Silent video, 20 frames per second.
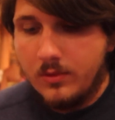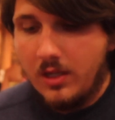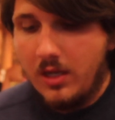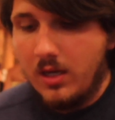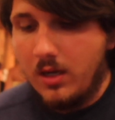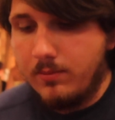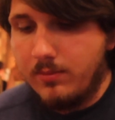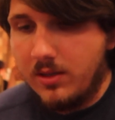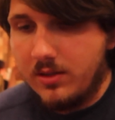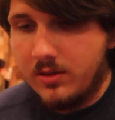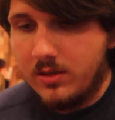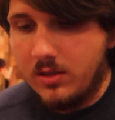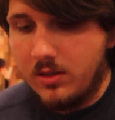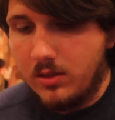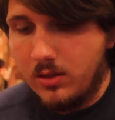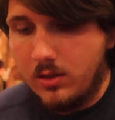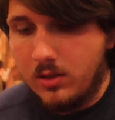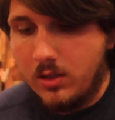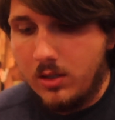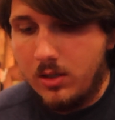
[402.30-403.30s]
Yeah, about
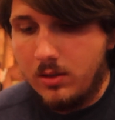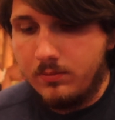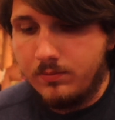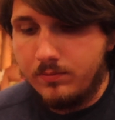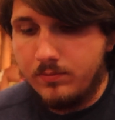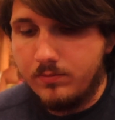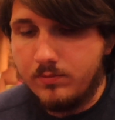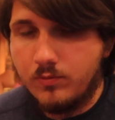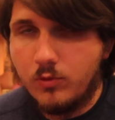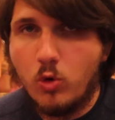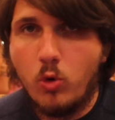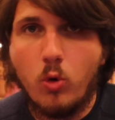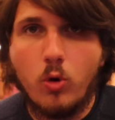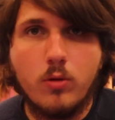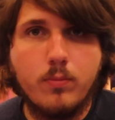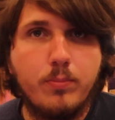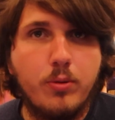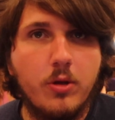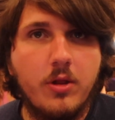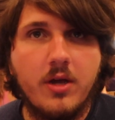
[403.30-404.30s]
the
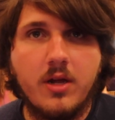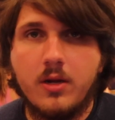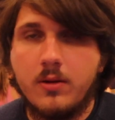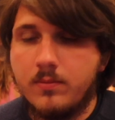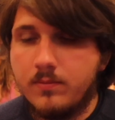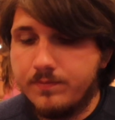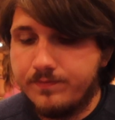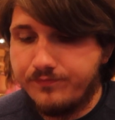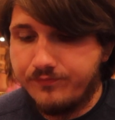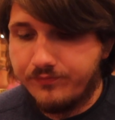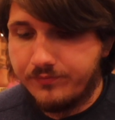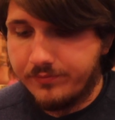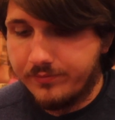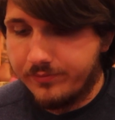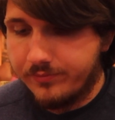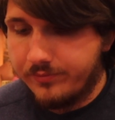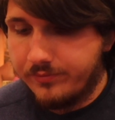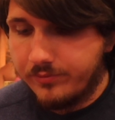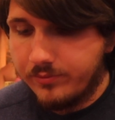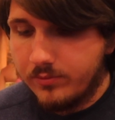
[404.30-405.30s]
corn pudding.
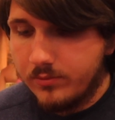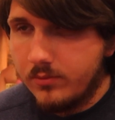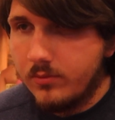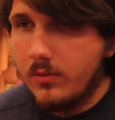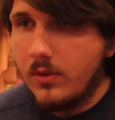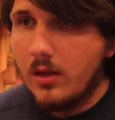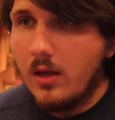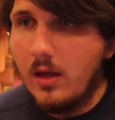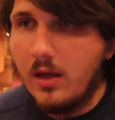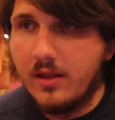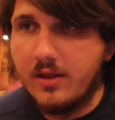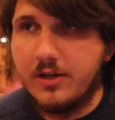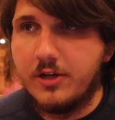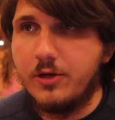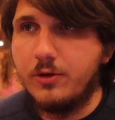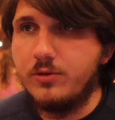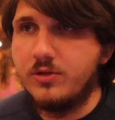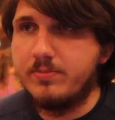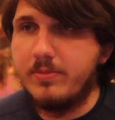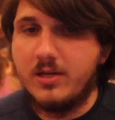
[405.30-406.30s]
Then
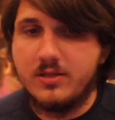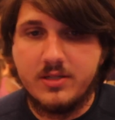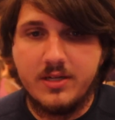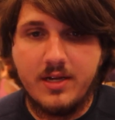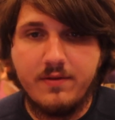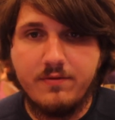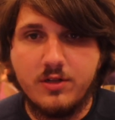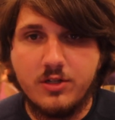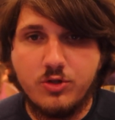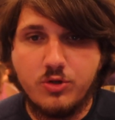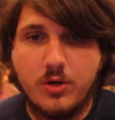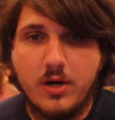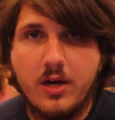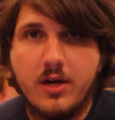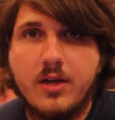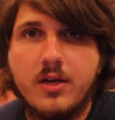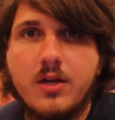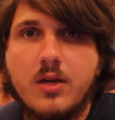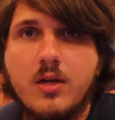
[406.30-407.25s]
Gu's about to give it a try.